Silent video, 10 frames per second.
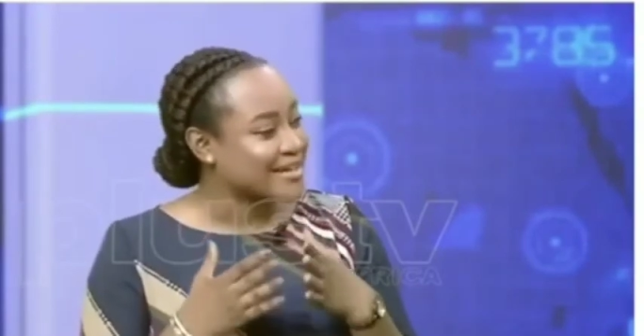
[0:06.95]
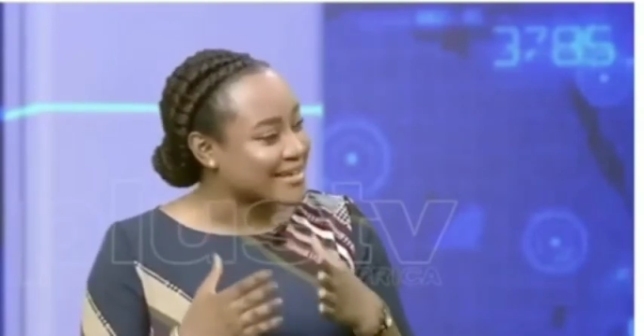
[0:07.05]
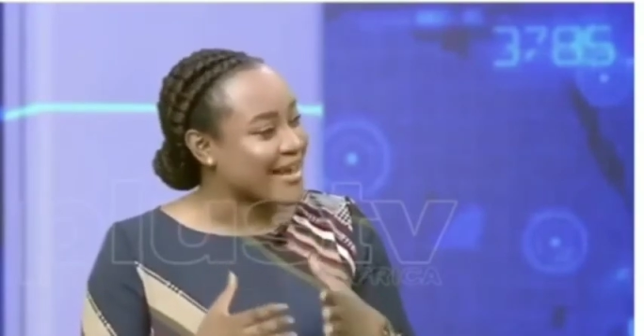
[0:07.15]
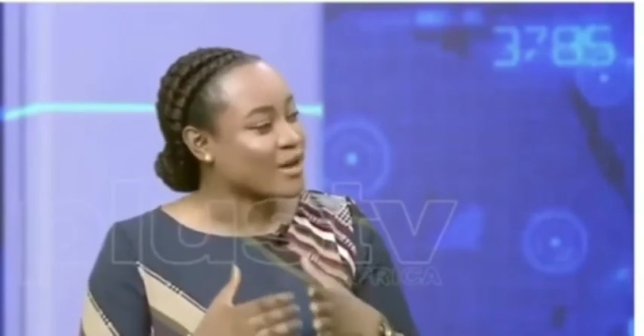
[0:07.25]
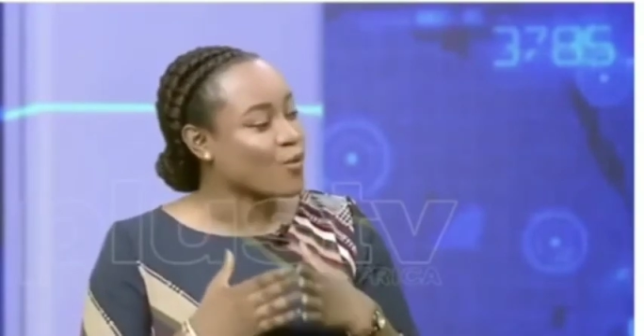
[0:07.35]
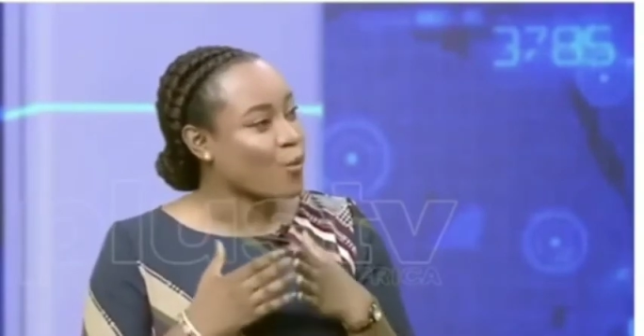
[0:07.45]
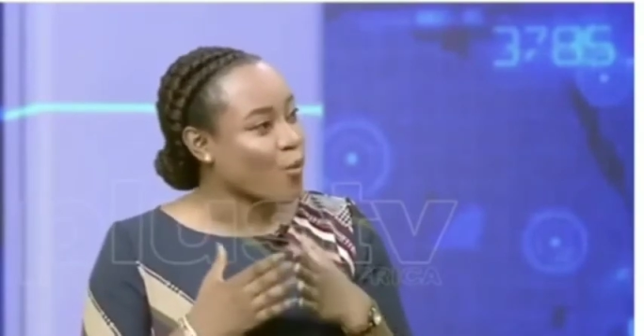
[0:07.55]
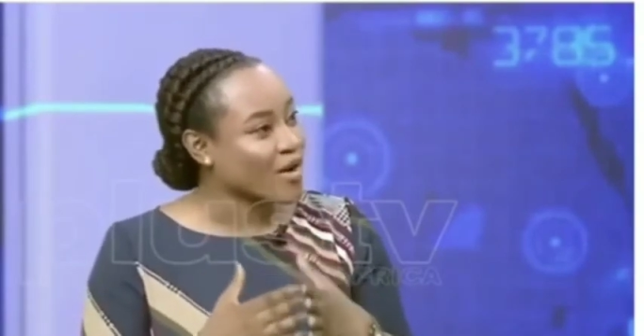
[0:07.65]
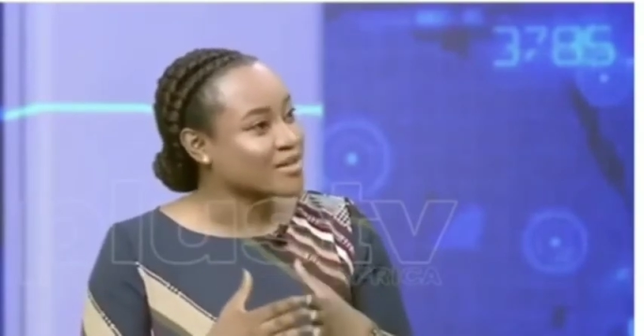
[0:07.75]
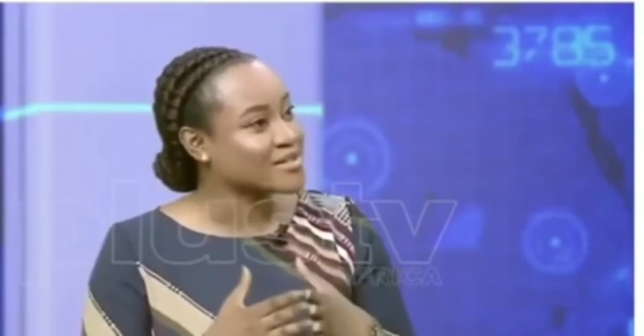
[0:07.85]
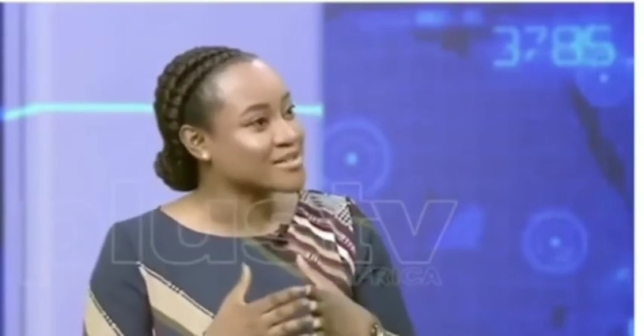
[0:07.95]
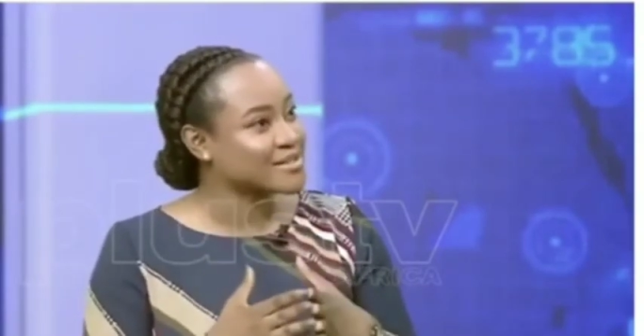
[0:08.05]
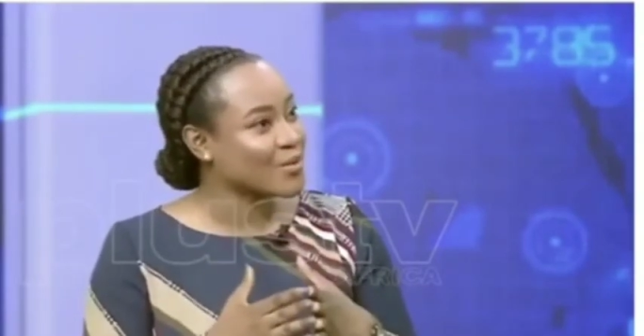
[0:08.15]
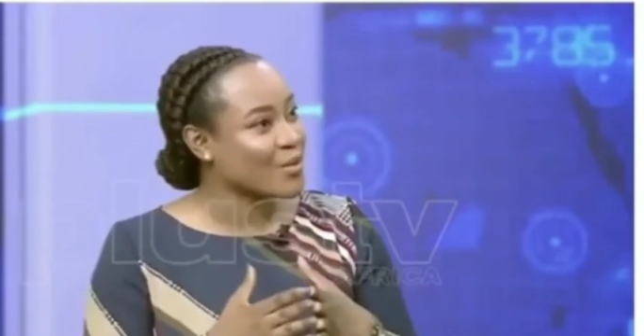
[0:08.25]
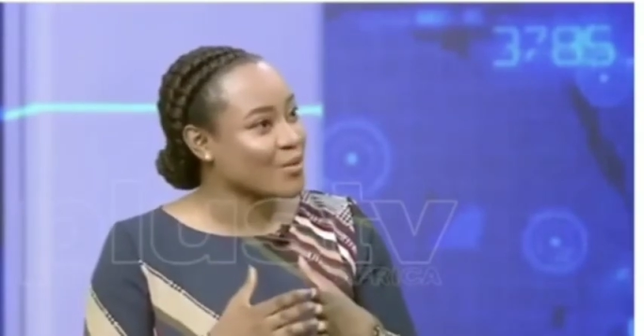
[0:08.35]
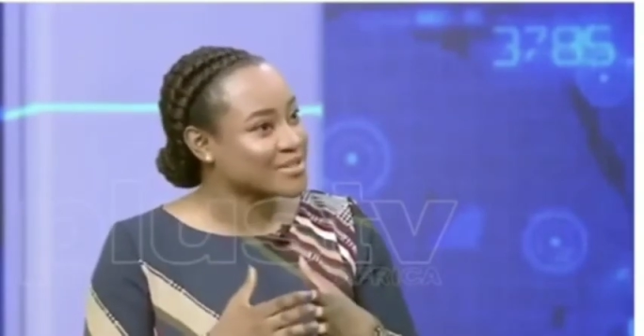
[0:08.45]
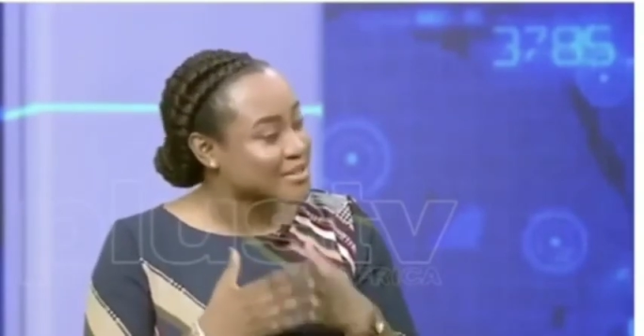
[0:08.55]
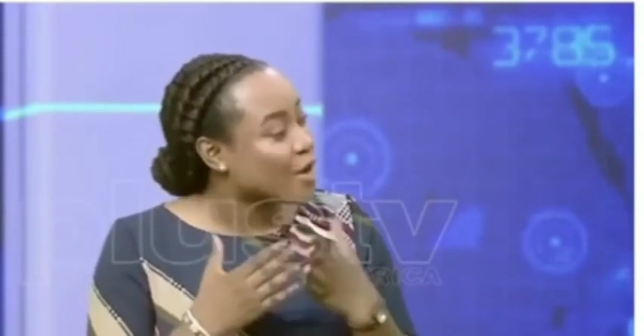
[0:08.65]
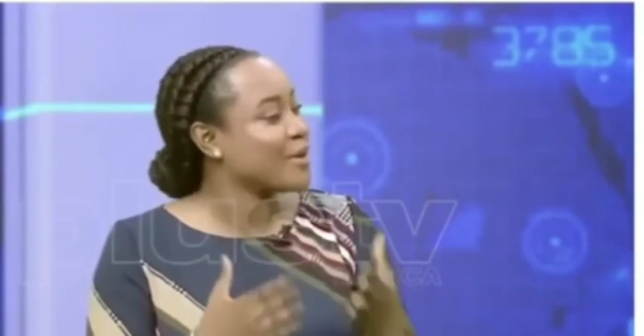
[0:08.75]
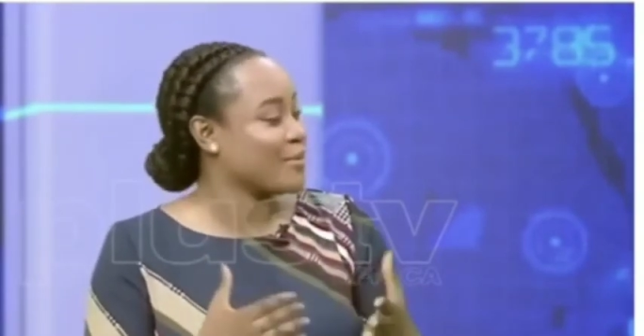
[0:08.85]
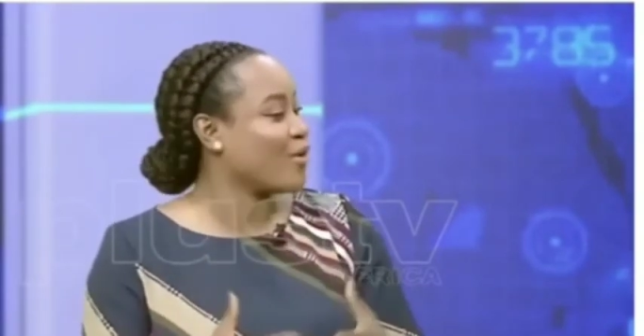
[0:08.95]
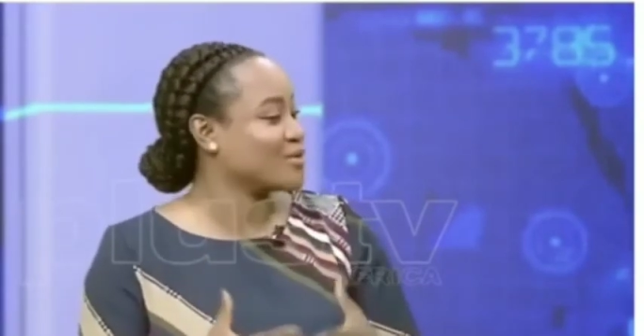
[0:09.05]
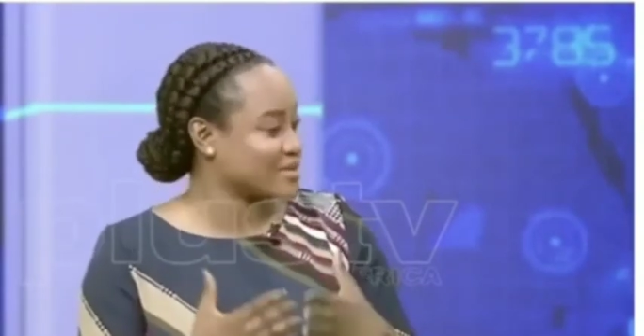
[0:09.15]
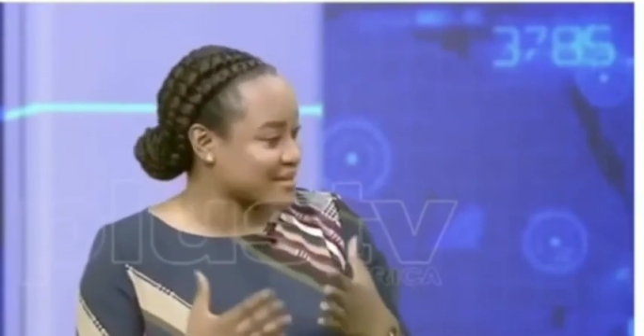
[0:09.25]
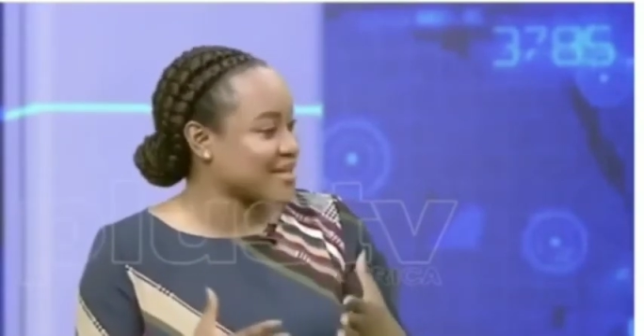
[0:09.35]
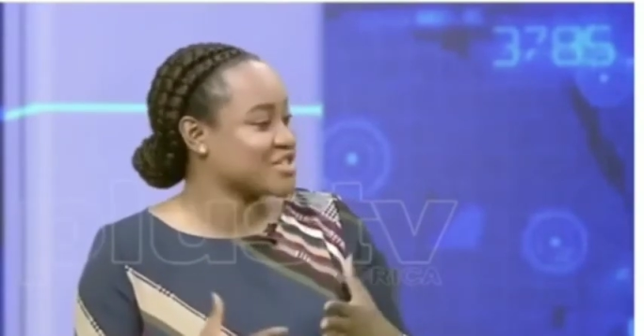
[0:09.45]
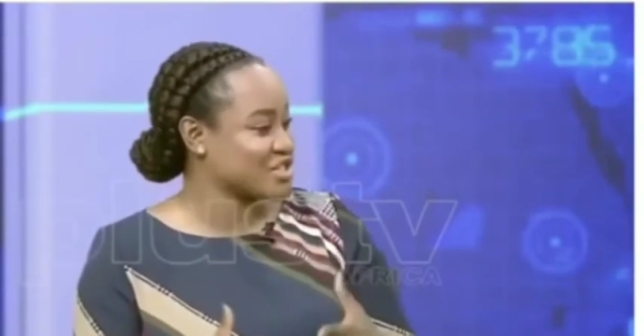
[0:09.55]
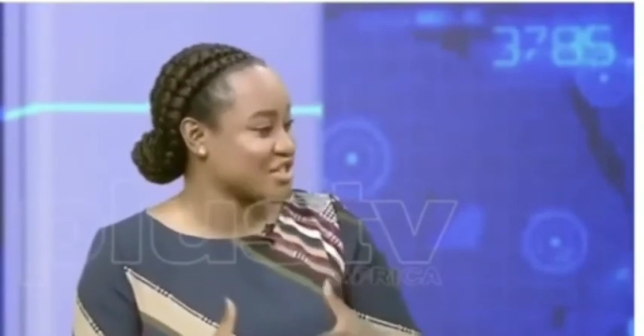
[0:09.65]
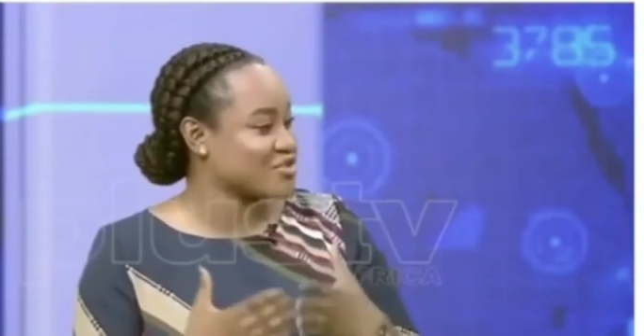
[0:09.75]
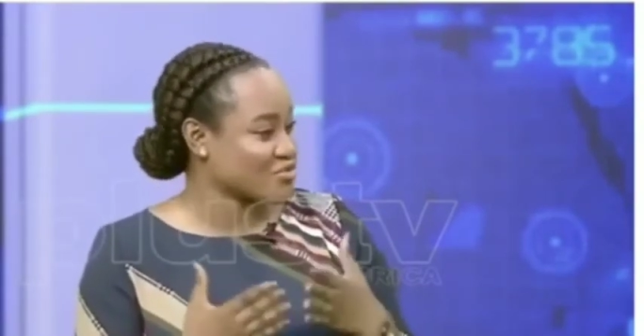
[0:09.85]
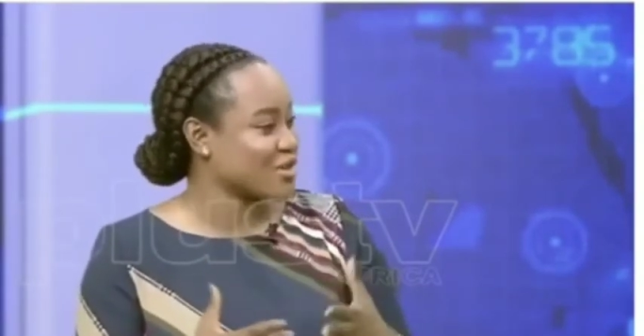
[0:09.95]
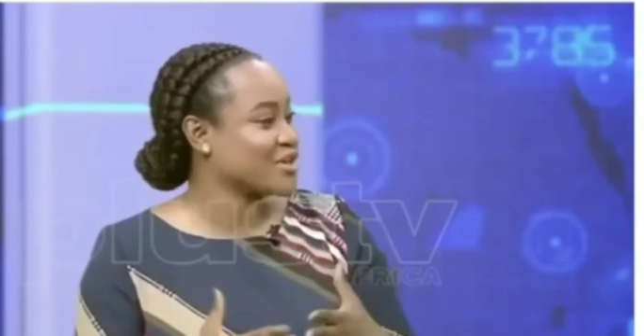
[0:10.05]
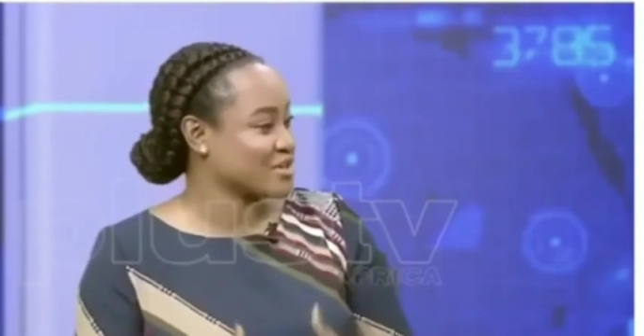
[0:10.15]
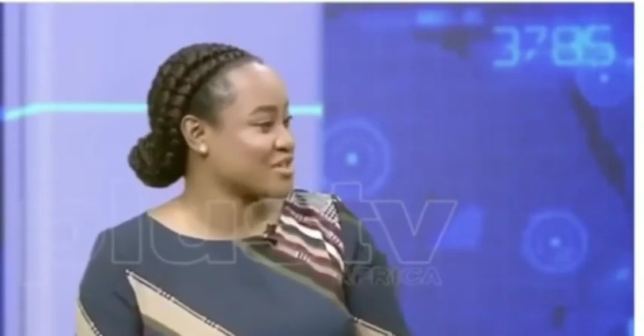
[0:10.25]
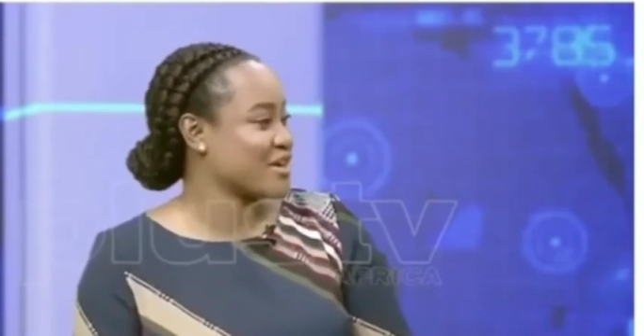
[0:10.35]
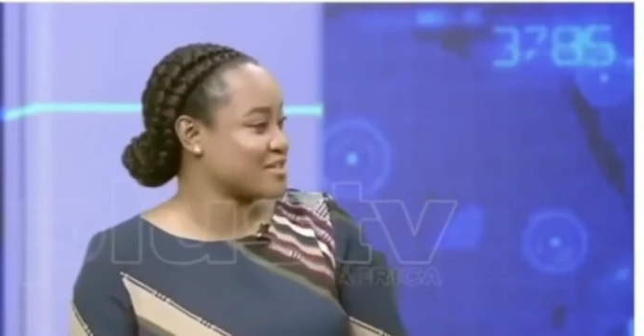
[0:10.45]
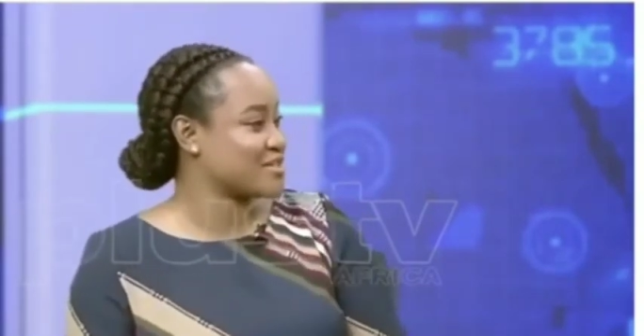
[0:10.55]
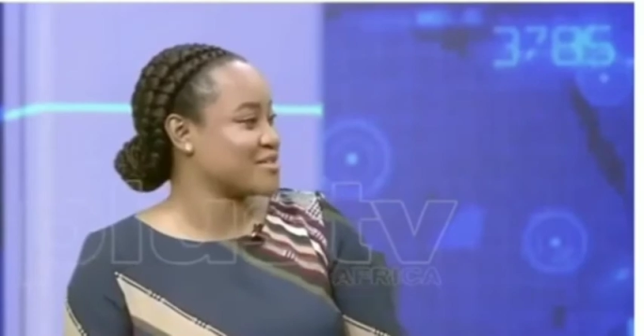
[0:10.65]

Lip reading: but I want to ask something, because this is